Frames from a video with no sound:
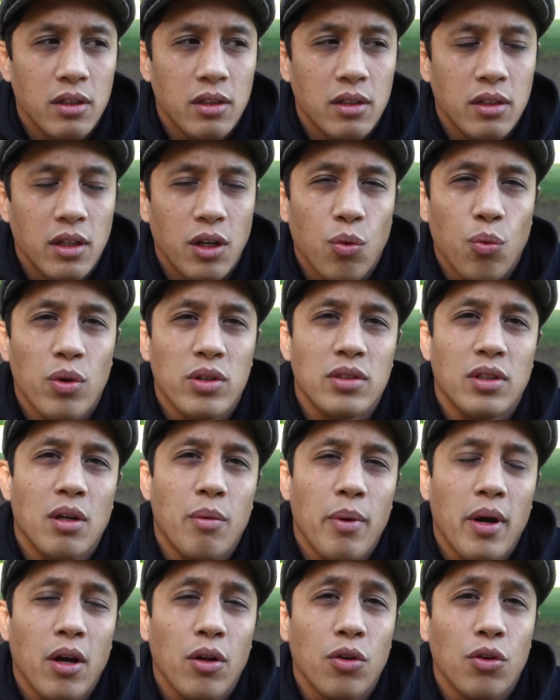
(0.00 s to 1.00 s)
it wasn't
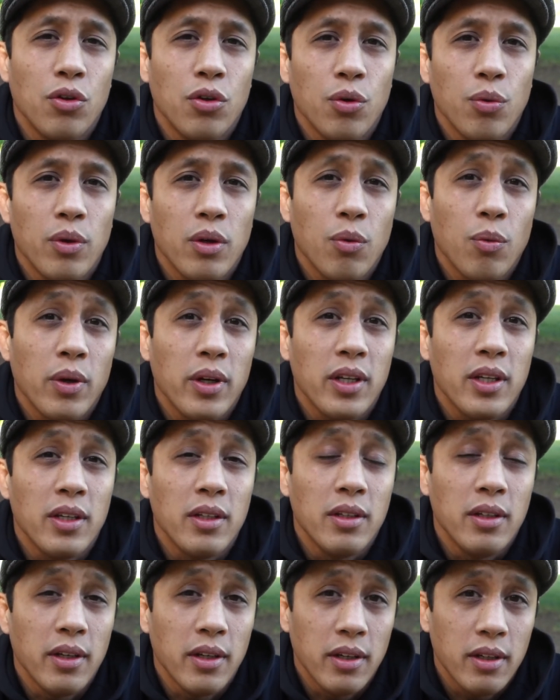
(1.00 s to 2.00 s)
about doing what he
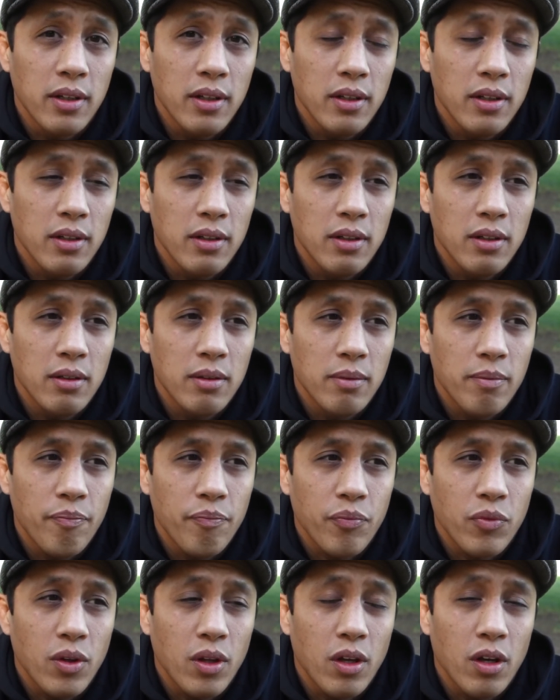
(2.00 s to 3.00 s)
did
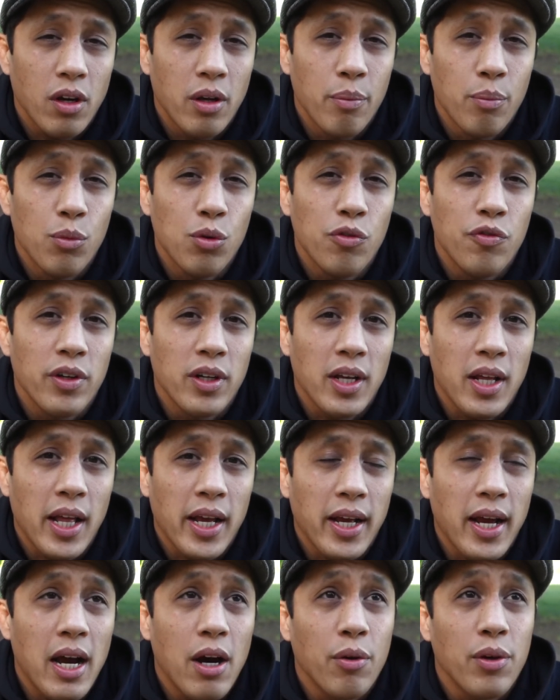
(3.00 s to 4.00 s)
and moving
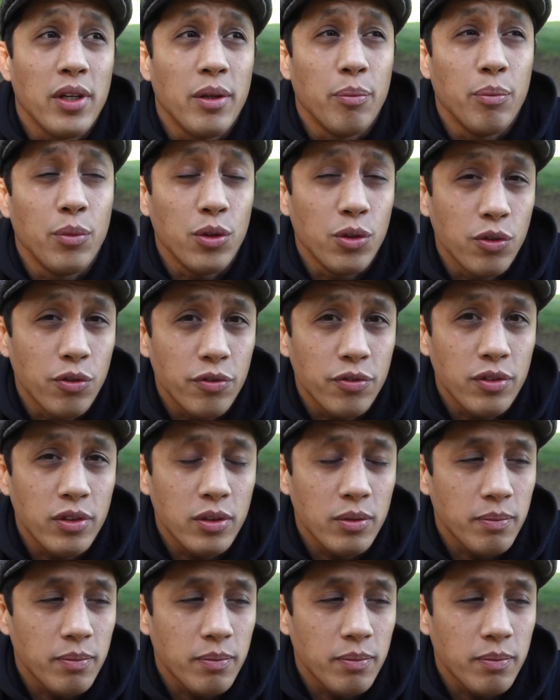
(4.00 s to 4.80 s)
how he moved.